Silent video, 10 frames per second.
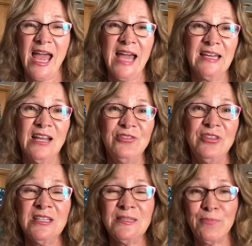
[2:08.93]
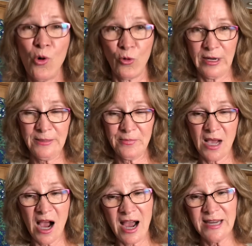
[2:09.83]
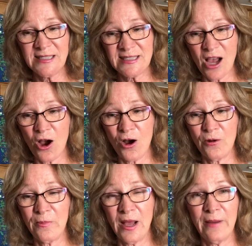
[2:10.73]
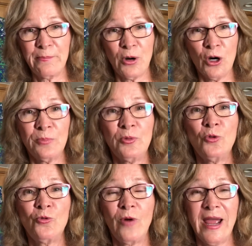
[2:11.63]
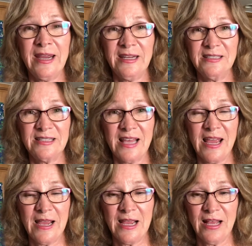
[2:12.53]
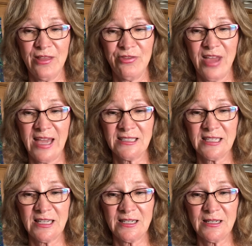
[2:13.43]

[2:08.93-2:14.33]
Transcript: And at this point, I saw purple rays that